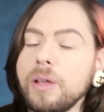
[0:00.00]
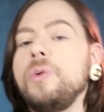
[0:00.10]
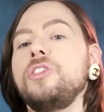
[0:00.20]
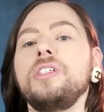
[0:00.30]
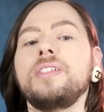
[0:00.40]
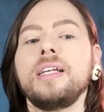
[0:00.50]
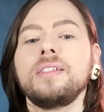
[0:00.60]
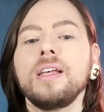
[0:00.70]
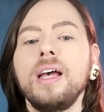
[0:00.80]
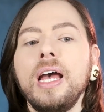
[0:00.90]
when she
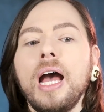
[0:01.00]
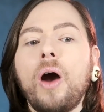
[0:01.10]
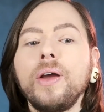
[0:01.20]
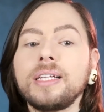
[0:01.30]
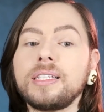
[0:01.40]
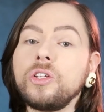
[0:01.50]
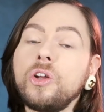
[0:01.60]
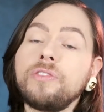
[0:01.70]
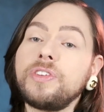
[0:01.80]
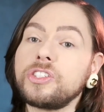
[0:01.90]
says, oh, yes, and you
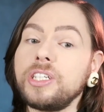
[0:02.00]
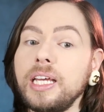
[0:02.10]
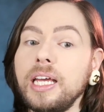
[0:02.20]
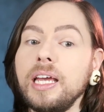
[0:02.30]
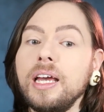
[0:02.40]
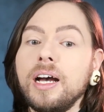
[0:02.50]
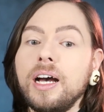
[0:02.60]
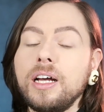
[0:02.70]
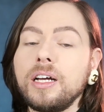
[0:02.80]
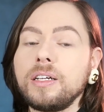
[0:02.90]
know, and Virginie
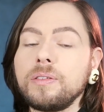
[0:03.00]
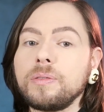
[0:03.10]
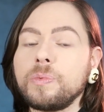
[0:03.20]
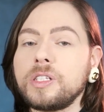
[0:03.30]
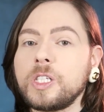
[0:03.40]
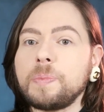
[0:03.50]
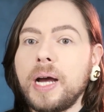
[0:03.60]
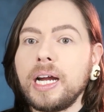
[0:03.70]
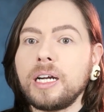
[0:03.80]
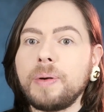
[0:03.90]
was
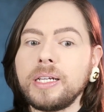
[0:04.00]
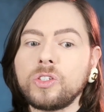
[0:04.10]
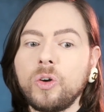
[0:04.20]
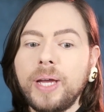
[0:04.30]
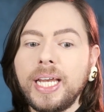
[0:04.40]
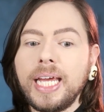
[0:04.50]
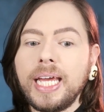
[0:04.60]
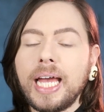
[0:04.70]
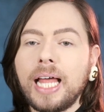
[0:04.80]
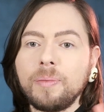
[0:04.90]
inspired by so
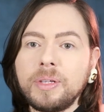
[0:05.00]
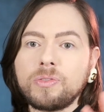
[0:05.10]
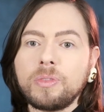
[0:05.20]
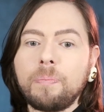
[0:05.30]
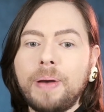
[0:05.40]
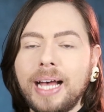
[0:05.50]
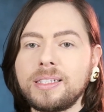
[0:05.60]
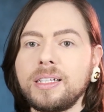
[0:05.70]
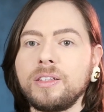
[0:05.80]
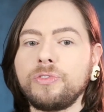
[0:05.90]
many elements from the
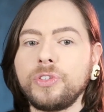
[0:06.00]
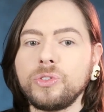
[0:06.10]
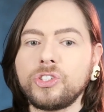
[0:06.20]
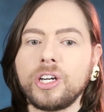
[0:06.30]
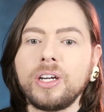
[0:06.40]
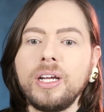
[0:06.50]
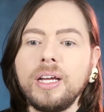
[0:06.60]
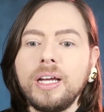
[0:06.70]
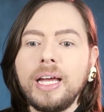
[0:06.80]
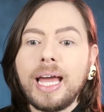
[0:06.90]
past and the future.
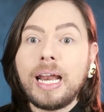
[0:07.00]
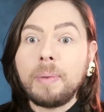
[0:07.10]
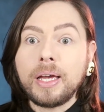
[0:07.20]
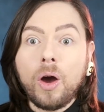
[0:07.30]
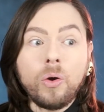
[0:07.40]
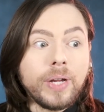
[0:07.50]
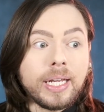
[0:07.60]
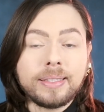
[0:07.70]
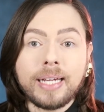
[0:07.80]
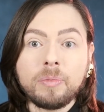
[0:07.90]
And I'm like, oh,
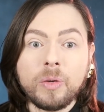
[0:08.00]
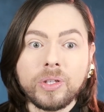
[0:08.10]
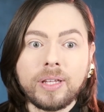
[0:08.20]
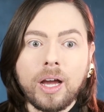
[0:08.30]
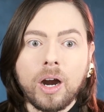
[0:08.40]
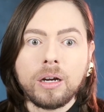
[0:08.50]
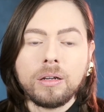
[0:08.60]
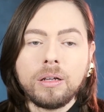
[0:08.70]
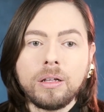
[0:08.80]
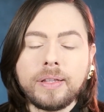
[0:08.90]
really? Tell me what they are.
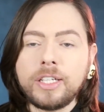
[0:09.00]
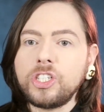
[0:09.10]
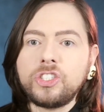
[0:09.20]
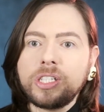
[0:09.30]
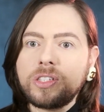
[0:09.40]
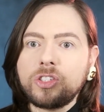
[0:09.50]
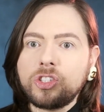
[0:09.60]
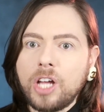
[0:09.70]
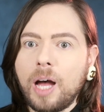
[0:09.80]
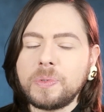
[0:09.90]
Then she just
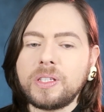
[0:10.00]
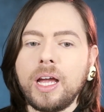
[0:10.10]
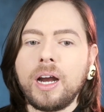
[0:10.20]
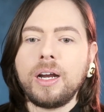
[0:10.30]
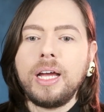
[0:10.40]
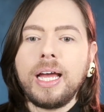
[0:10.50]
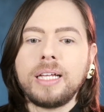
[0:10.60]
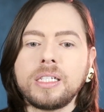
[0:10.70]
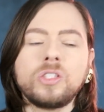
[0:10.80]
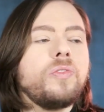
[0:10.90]
stops there
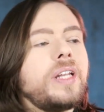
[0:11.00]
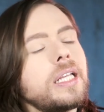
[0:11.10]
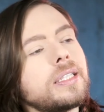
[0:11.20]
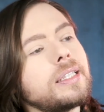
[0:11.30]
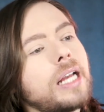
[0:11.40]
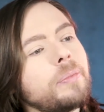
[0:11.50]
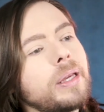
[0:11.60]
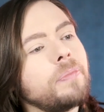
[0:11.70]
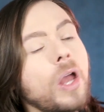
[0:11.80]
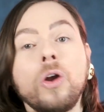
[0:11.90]
and says, so Vanessa, tell
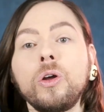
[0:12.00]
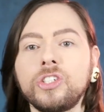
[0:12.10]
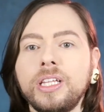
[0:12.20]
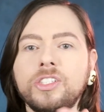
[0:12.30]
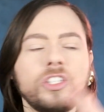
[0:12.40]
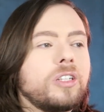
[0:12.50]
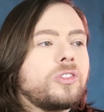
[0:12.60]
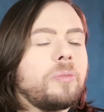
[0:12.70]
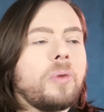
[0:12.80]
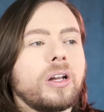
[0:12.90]
me. Oh, no, and then she turns
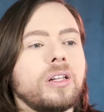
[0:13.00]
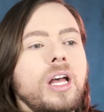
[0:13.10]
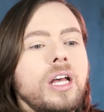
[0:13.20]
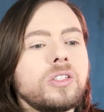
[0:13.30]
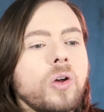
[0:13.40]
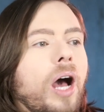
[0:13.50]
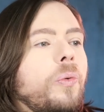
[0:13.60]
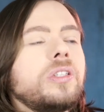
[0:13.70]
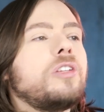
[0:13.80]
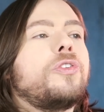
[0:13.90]
to the model. So how
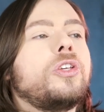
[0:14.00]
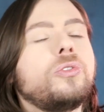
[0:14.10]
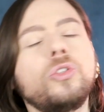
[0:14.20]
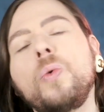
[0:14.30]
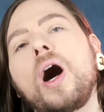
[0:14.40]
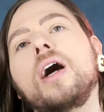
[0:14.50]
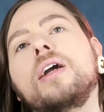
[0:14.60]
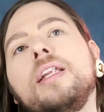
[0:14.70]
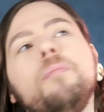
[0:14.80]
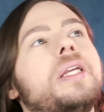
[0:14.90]
was it for you to
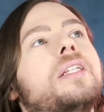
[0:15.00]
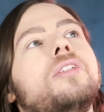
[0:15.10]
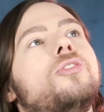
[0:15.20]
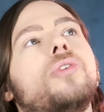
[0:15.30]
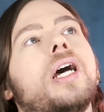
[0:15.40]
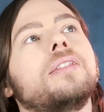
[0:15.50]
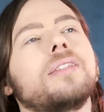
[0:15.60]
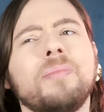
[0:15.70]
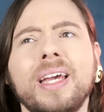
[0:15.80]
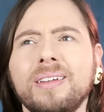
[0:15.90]
walk in a beaded dress?
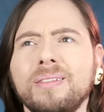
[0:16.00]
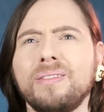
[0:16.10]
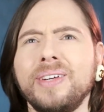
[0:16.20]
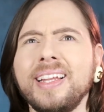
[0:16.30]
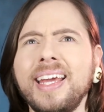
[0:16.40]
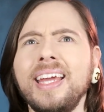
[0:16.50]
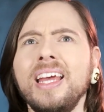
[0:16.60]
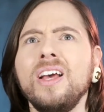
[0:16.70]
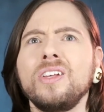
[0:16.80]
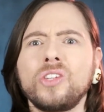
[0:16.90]
I'm like, really?
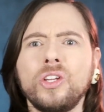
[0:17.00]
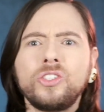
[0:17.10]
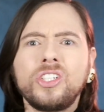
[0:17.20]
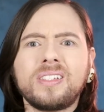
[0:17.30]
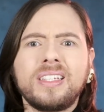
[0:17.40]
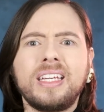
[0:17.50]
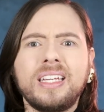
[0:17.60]
So you just